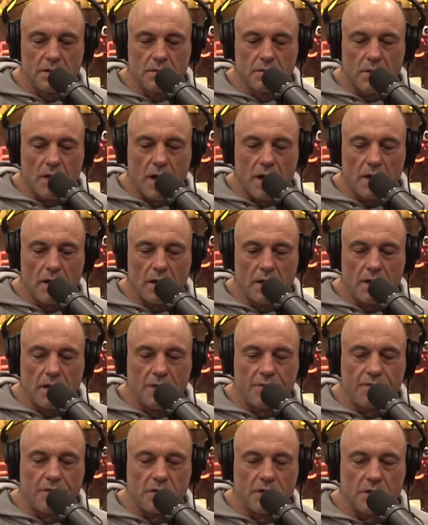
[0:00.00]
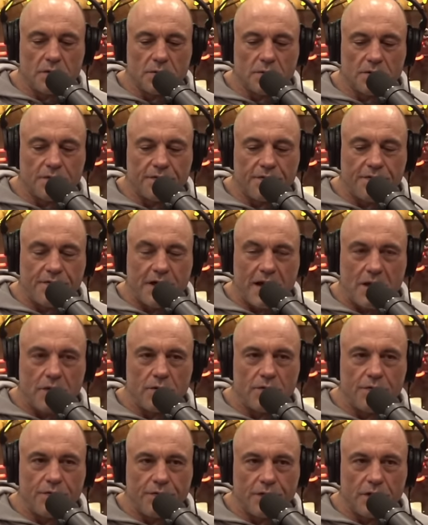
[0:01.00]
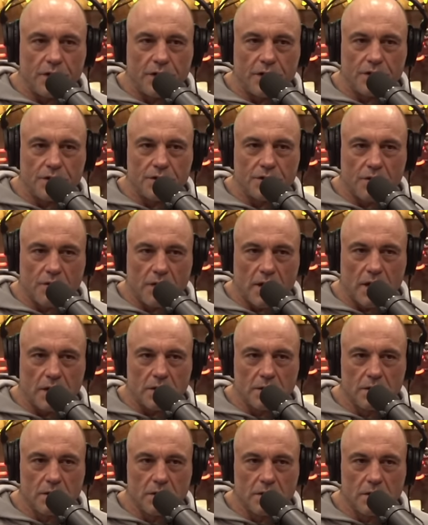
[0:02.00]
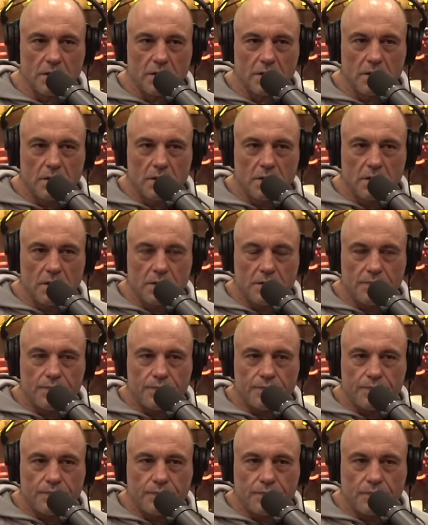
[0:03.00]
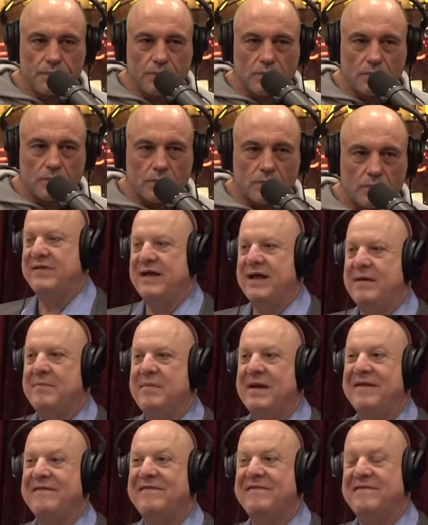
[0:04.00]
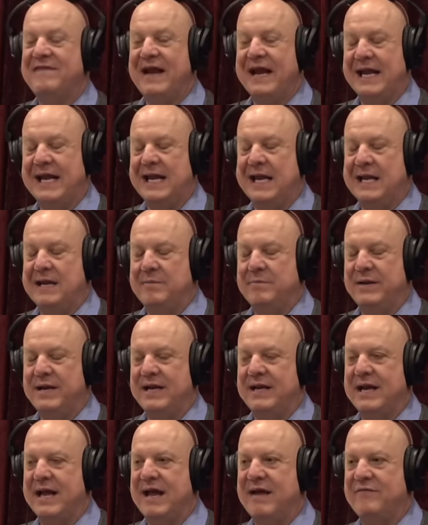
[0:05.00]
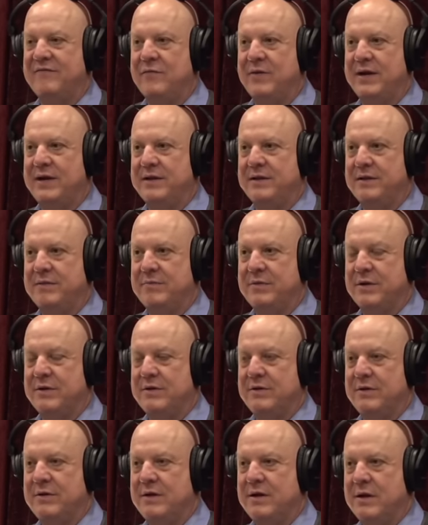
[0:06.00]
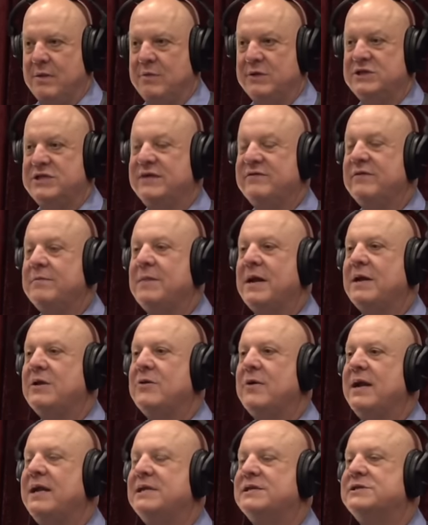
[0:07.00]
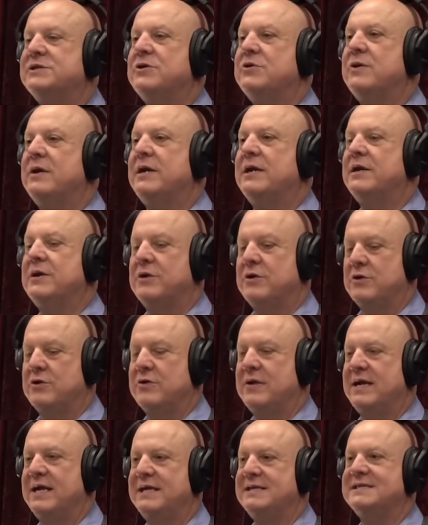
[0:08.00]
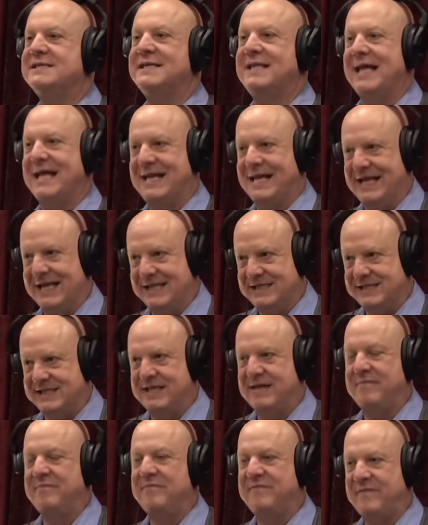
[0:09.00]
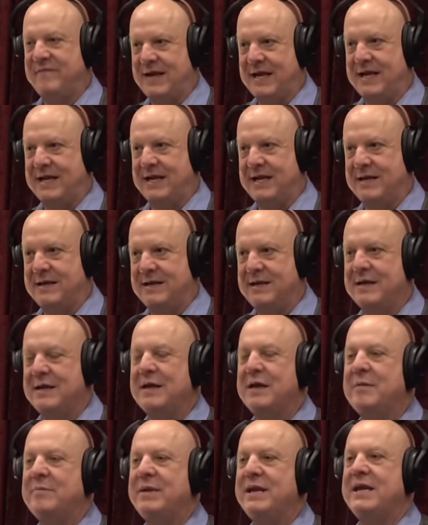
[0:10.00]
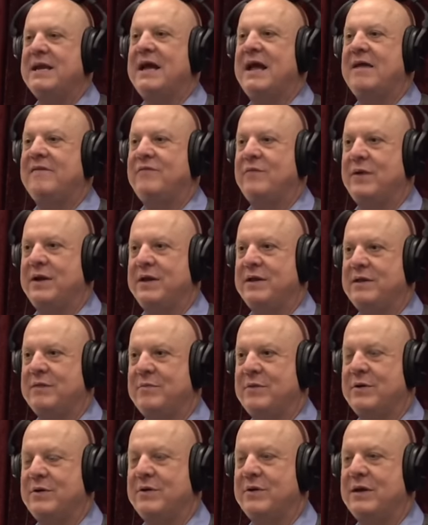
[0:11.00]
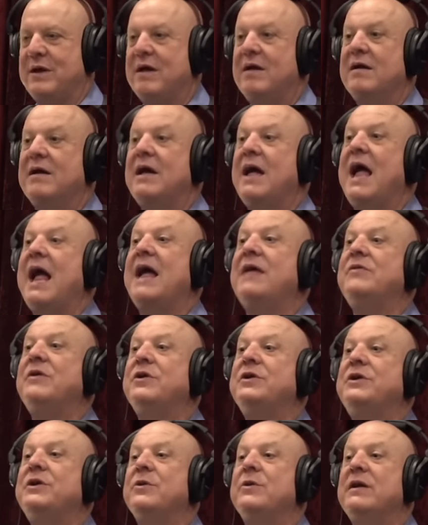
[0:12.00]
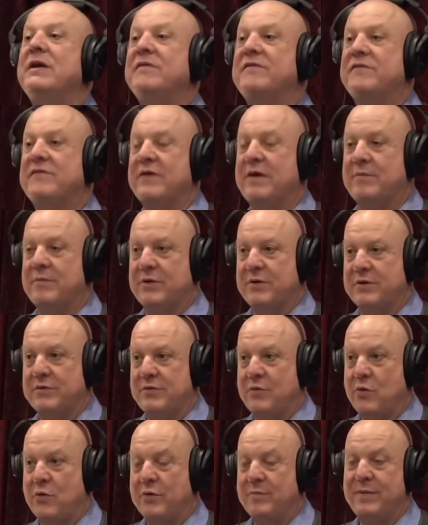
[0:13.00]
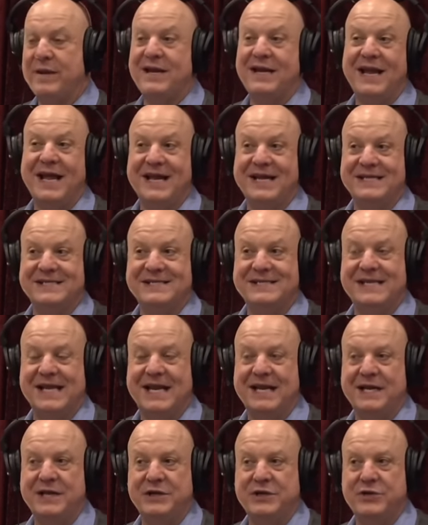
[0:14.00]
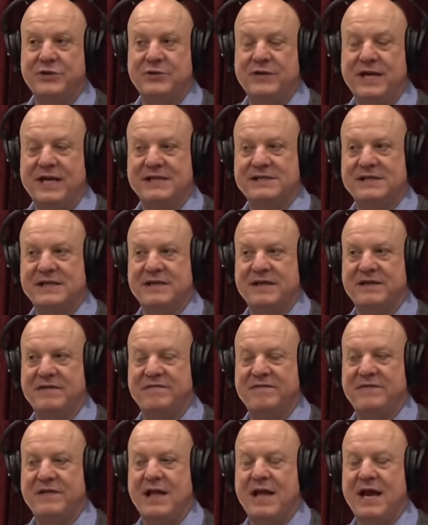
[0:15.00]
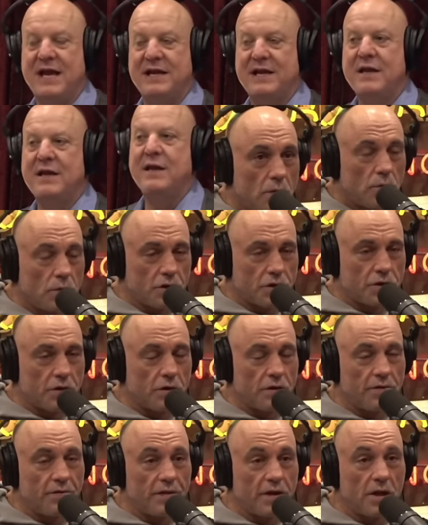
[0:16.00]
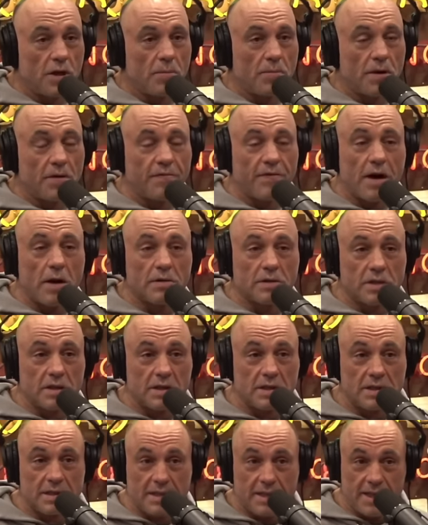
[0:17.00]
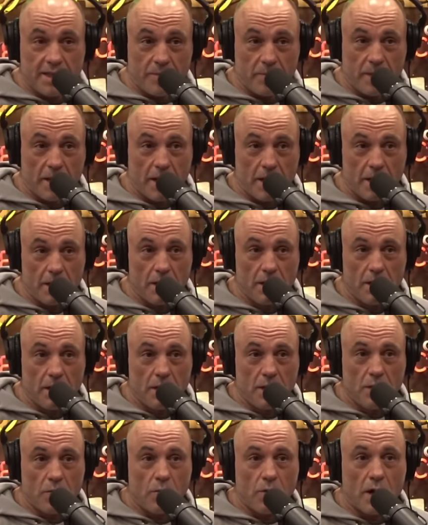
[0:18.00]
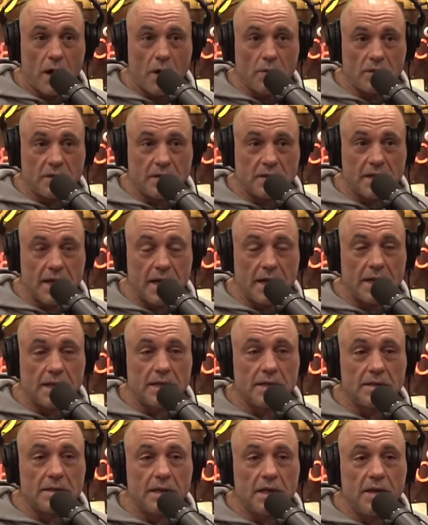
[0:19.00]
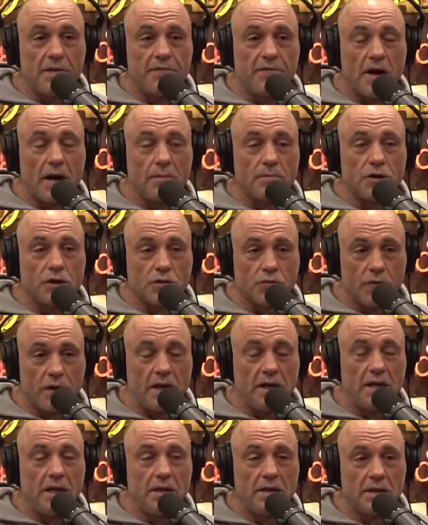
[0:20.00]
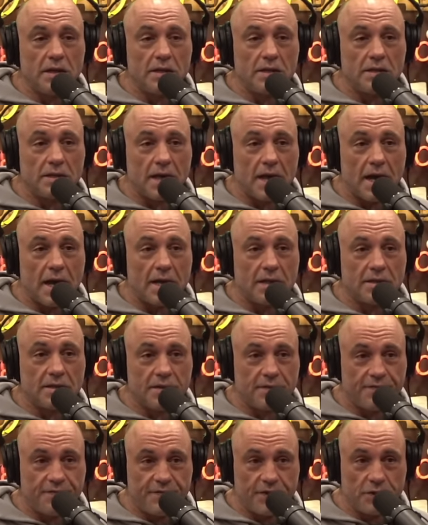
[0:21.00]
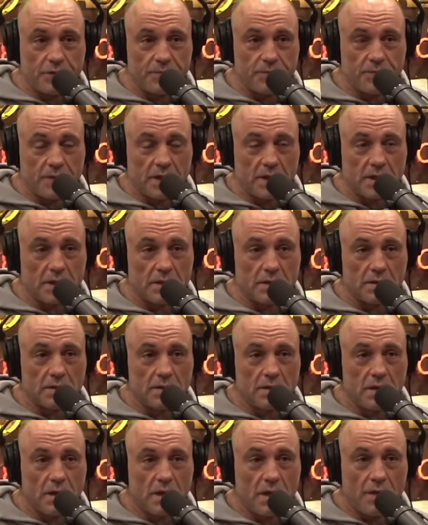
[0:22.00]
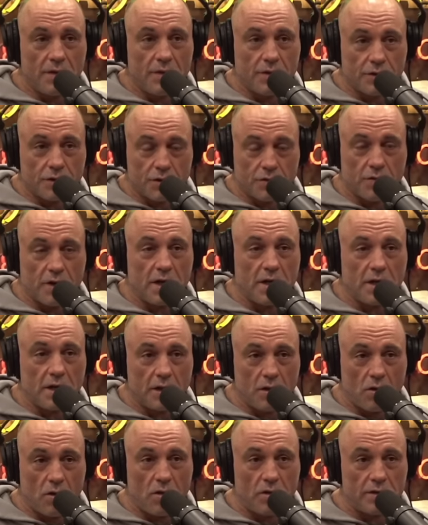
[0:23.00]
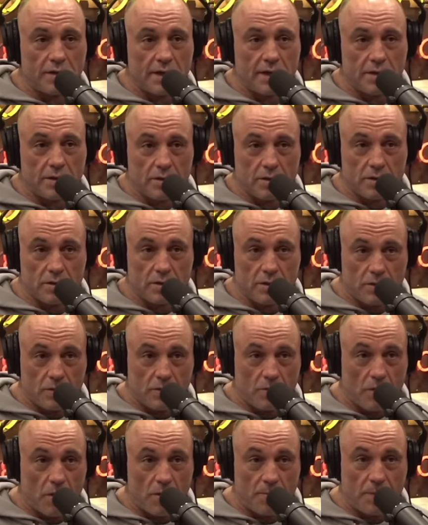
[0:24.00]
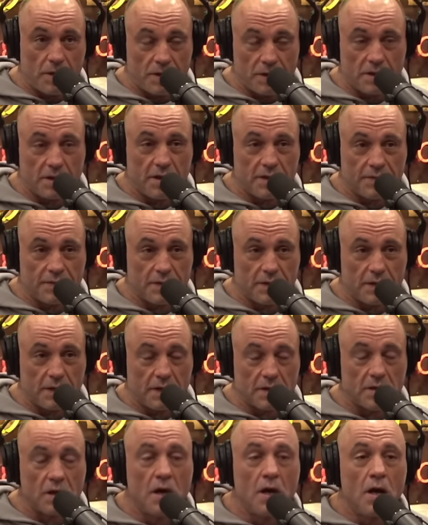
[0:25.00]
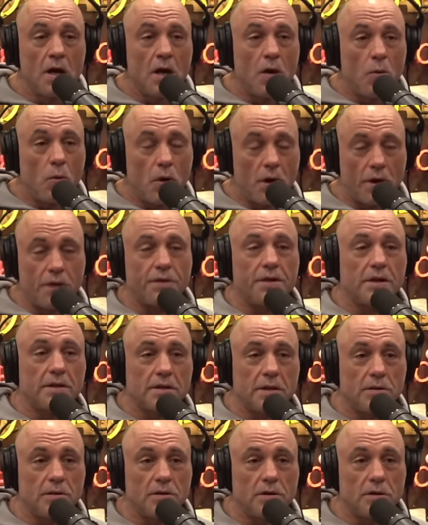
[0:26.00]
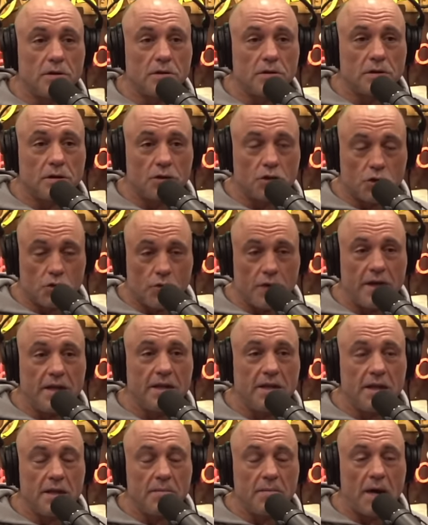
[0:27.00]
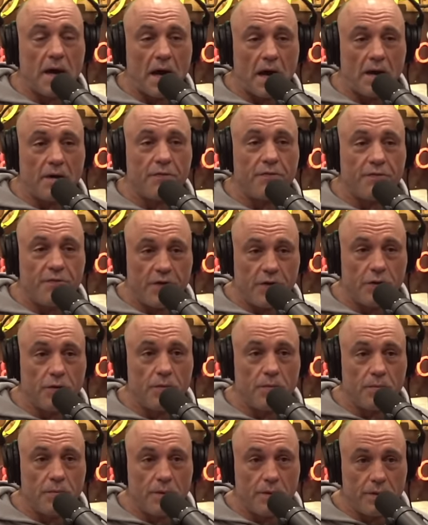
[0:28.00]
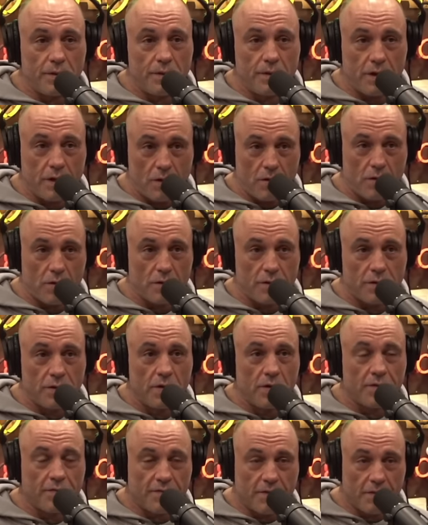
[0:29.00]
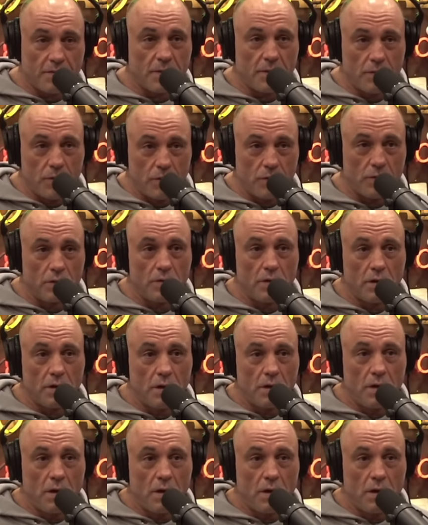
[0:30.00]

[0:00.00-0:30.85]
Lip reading: Right, that footage was found footage, correct? That was outtakes of them faking being halfway to the moon, which even my greatest critic agrees that is them faking being halfway to the moon. And they're doing it from Earth orbit, and it's dated 2 days into the flight. Yeah, we'll show the video, but if I was going to steel man it, what I would say is, if I'm training these guys to film things, and they're training all day long to do a bunch of different things, one of the things I would do is to train them how to film the Earth from the moon.